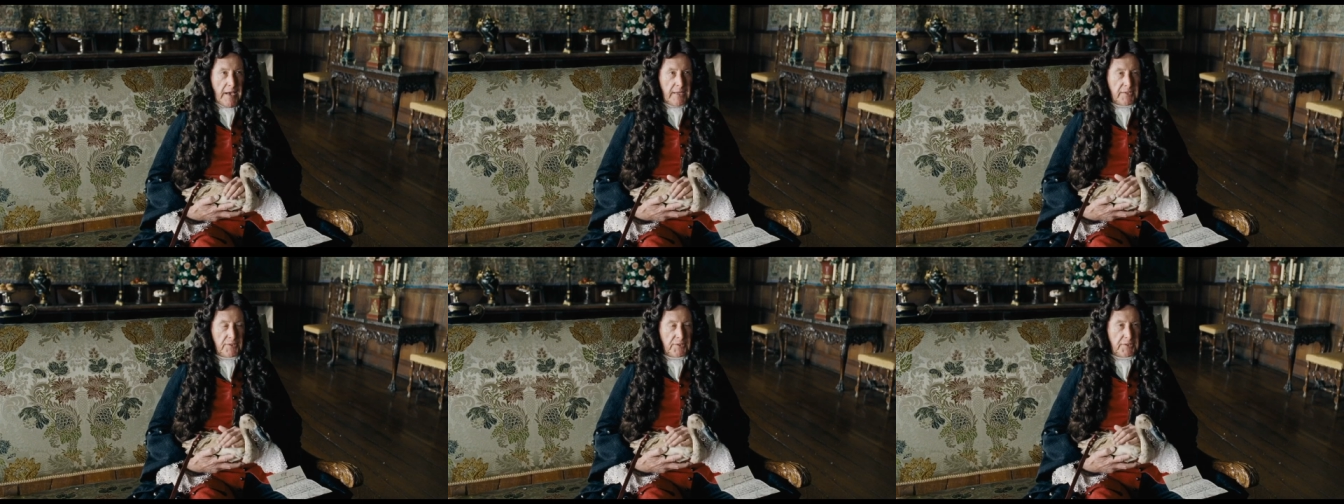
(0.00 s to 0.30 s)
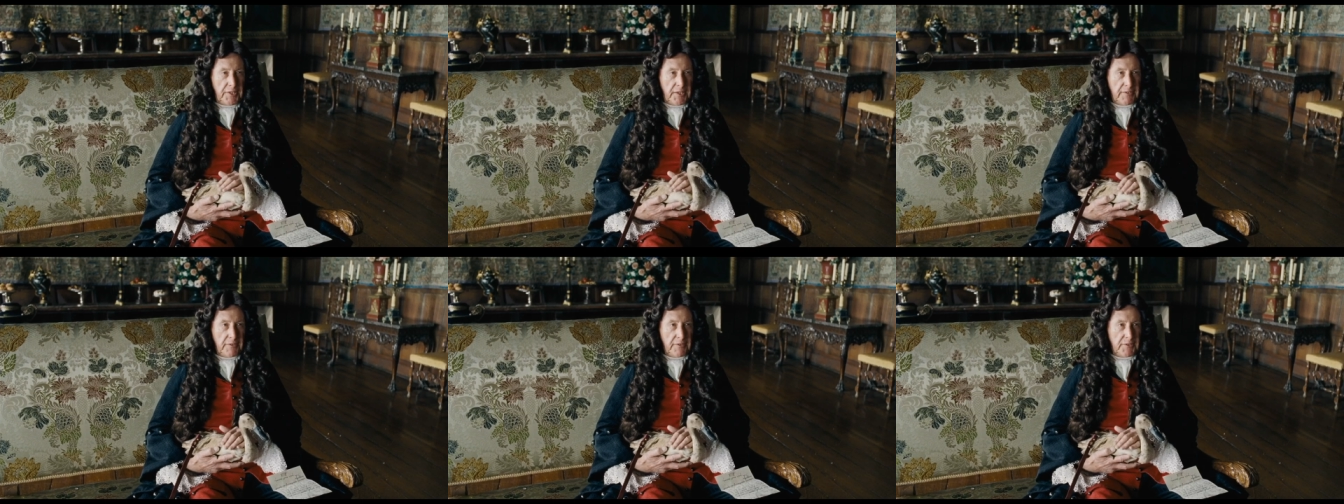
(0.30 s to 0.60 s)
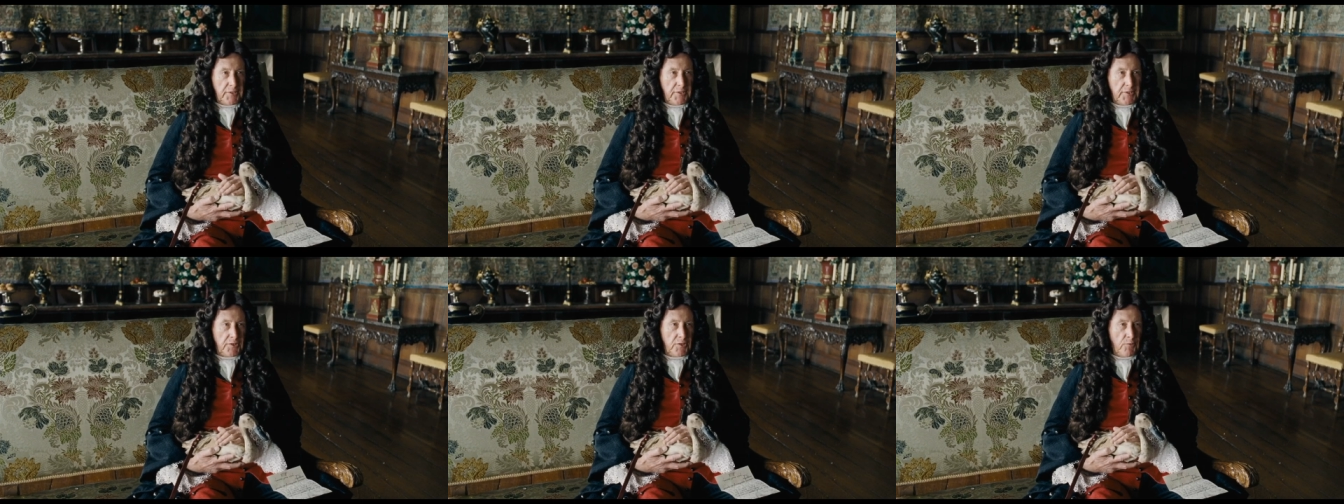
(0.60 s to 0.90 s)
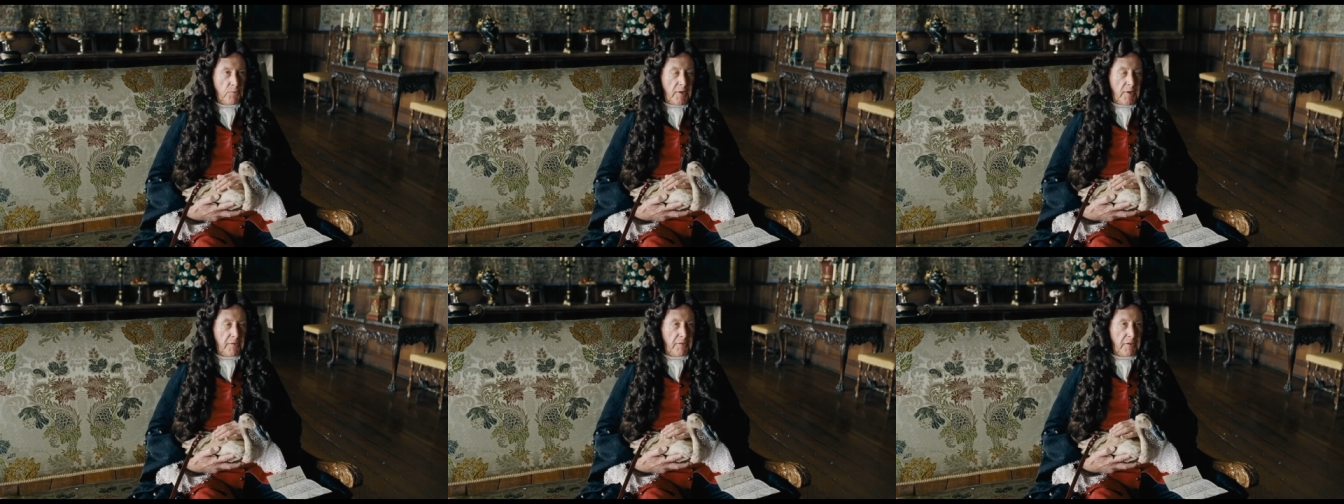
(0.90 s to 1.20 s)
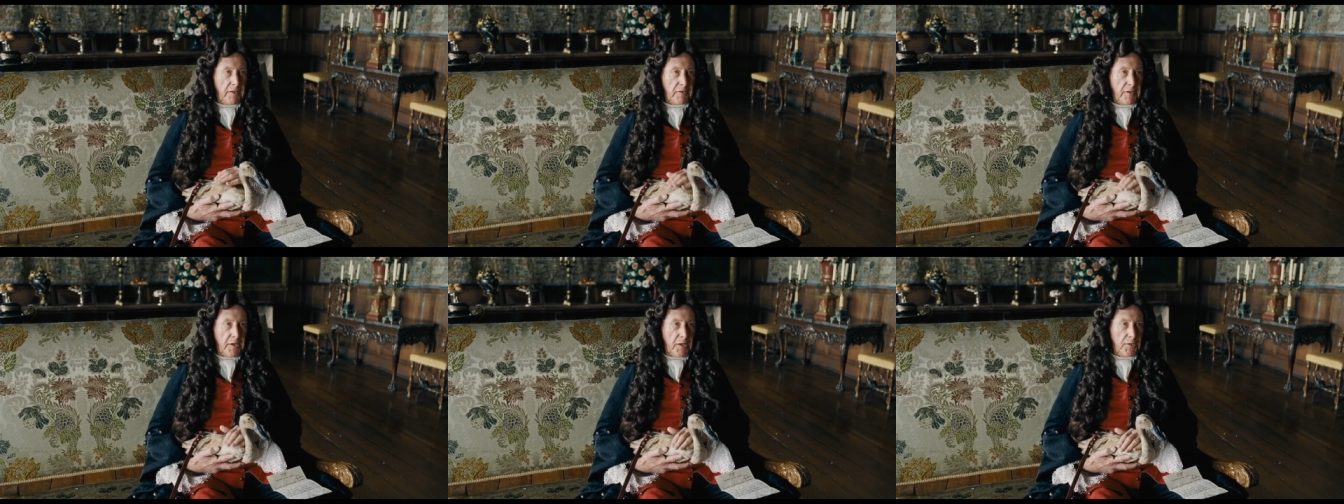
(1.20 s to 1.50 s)
so much better. Because
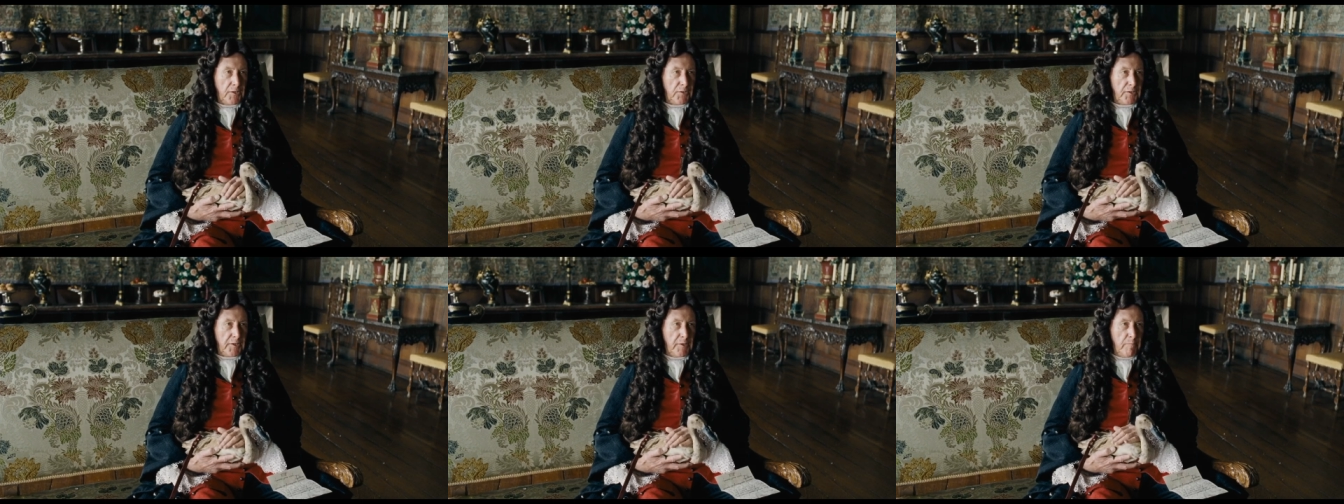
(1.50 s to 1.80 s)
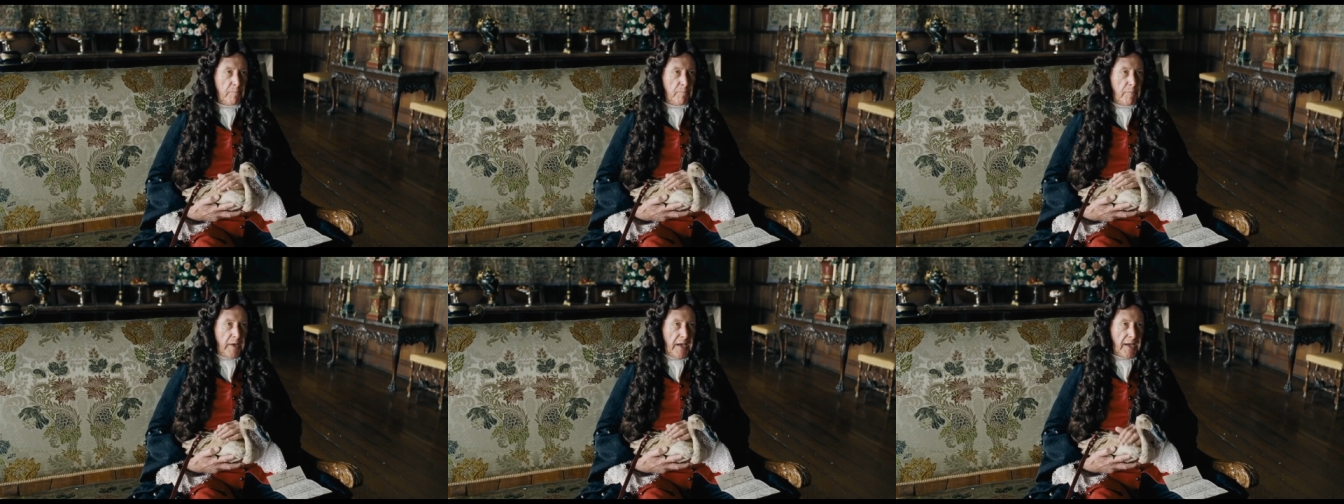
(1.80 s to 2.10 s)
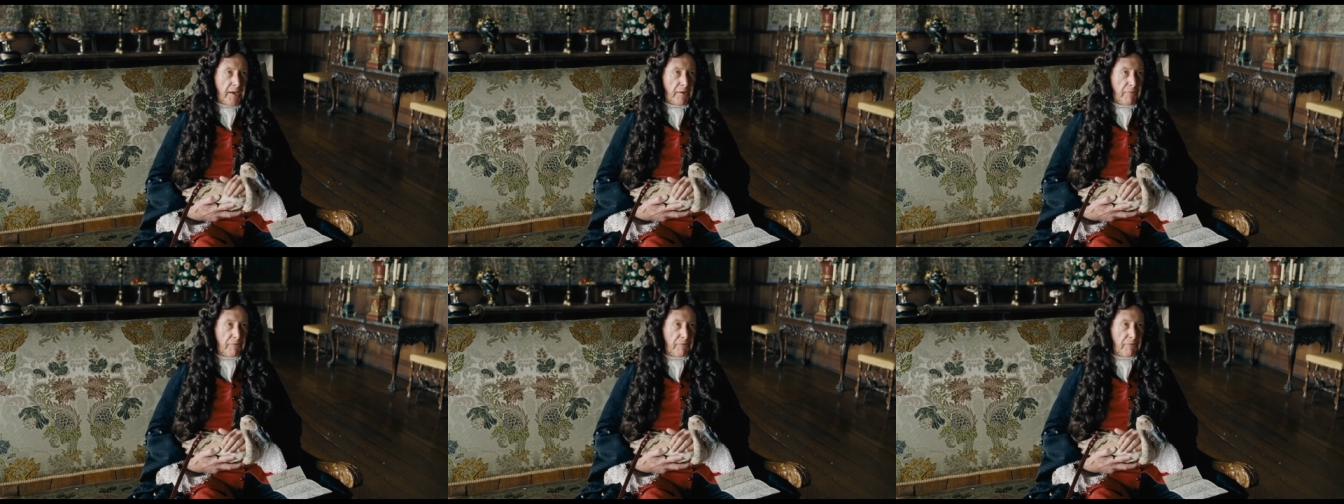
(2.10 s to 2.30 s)
ultimately, that